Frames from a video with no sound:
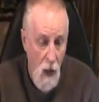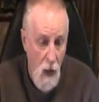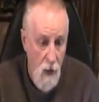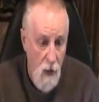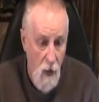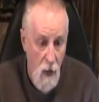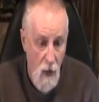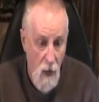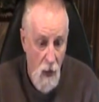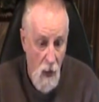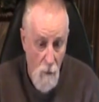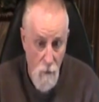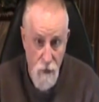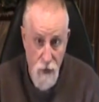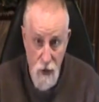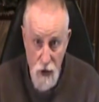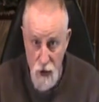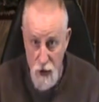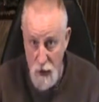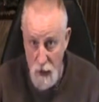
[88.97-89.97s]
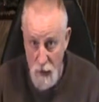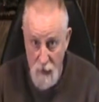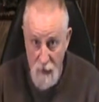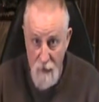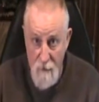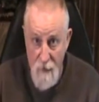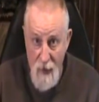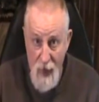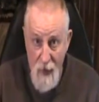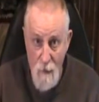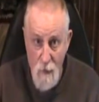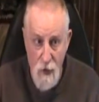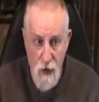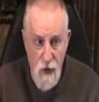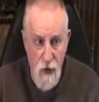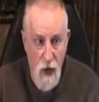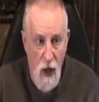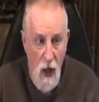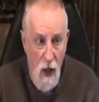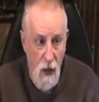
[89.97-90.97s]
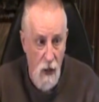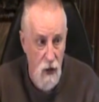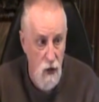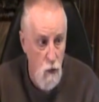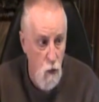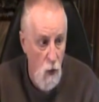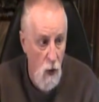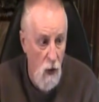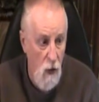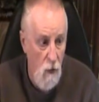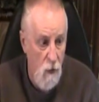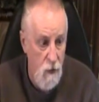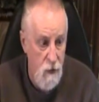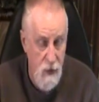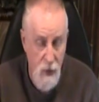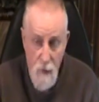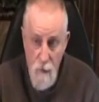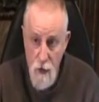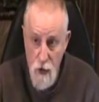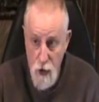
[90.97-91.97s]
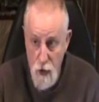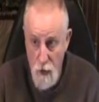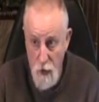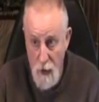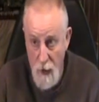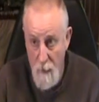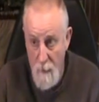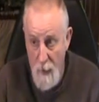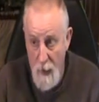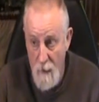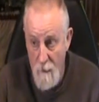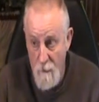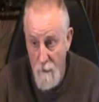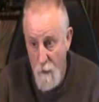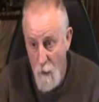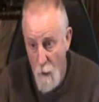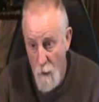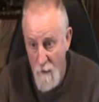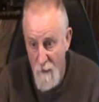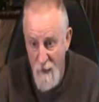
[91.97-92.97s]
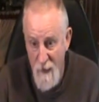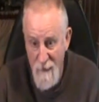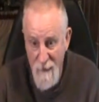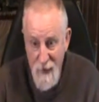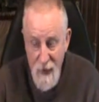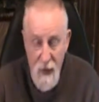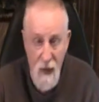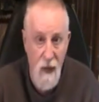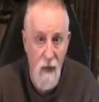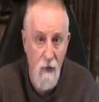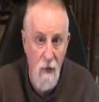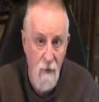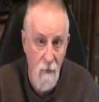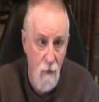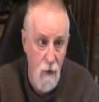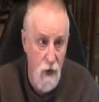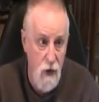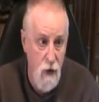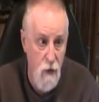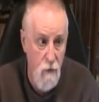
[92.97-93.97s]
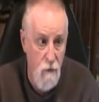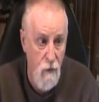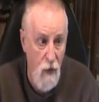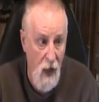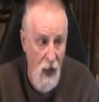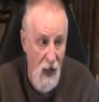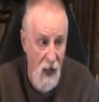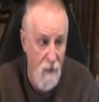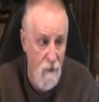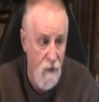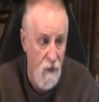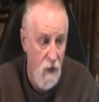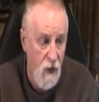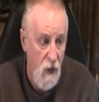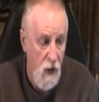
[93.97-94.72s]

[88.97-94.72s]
Now I was just going to leave that one stock as well because that was shooting about 450 with 2.5s.